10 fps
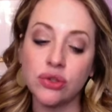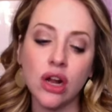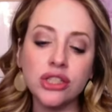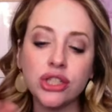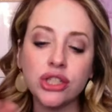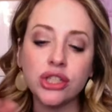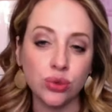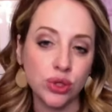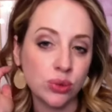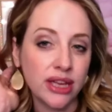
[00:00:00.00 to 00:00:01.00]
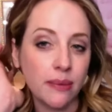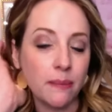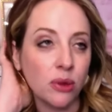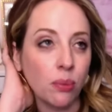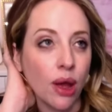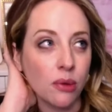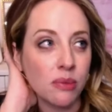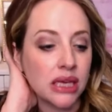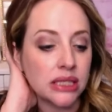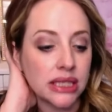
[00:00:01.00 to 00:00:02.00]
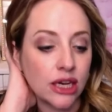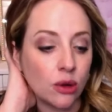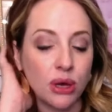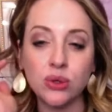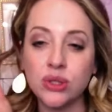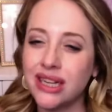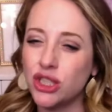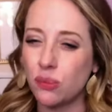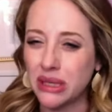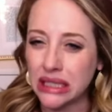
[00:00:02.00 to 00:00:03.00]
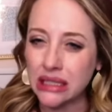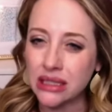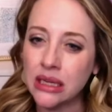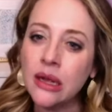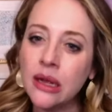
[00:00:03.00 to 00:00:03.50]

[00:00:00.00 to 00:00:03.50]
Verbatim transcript: You can also use Hootsuite, but the problem is it'll post it as your business